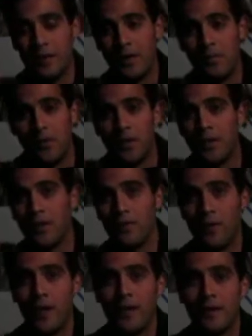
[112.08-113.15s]
But
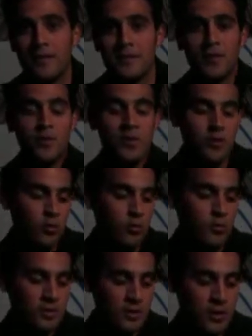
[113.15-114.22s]
finally it's a little bit
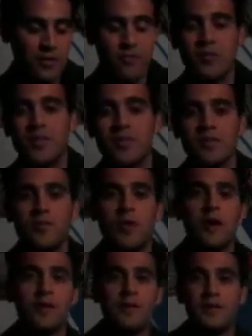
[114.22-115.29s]
cold, so I have the chance to
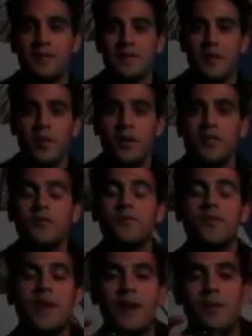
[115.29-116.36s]
rock this. I wanted to for
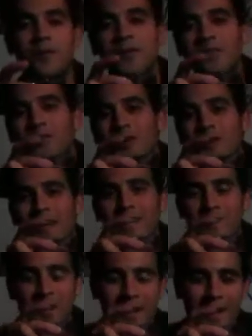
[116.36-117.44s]
cameras, show you
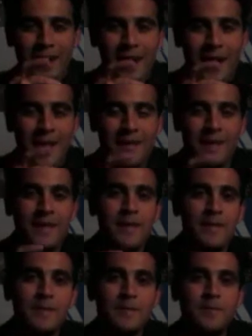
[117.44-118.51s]
guys what I got.
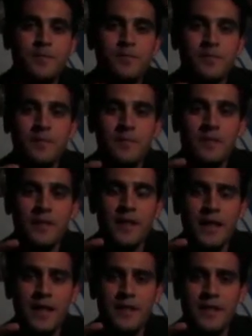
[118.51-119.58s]

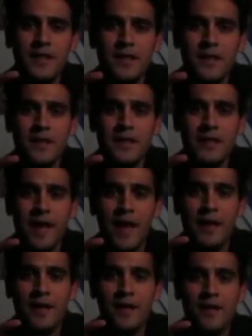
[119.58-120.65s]
And
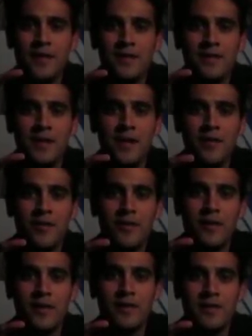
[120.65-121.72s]
that's how
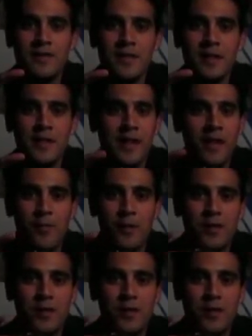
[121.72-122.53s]
everything is. And it gave me an